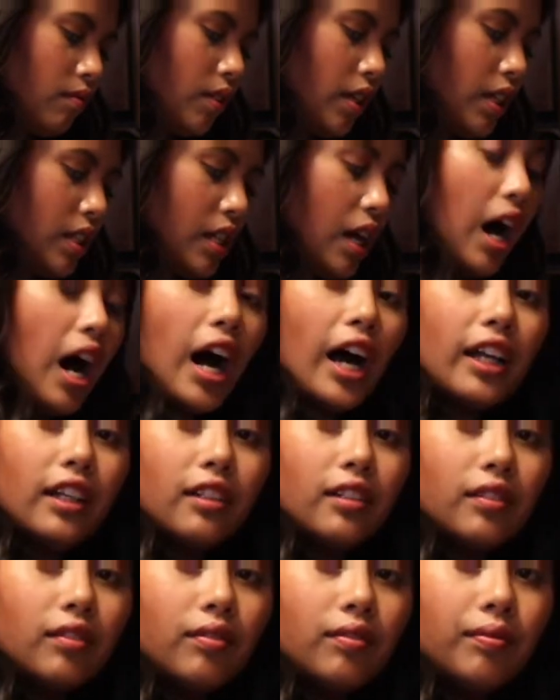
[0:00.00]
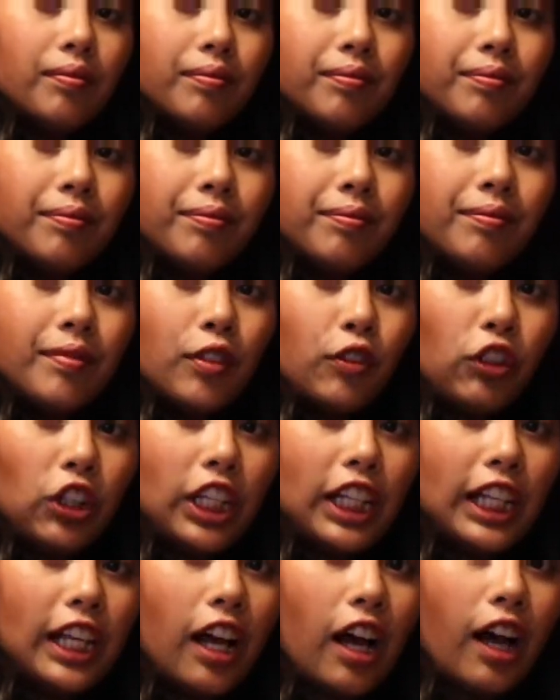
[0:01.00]
It's hot,
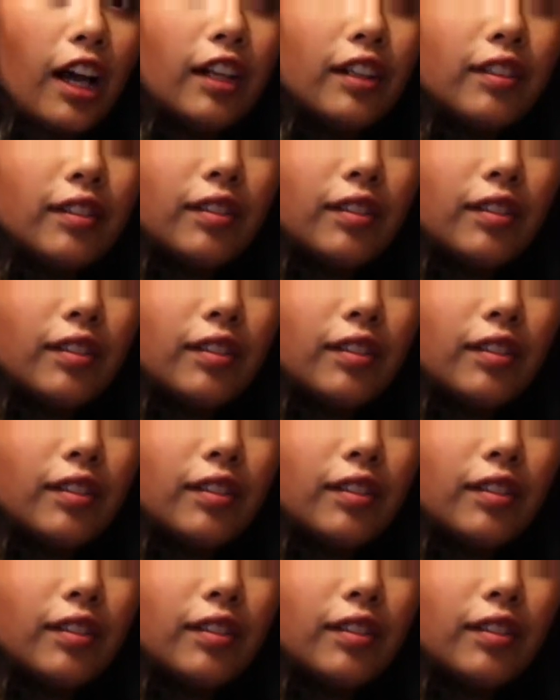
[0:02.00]
really hot.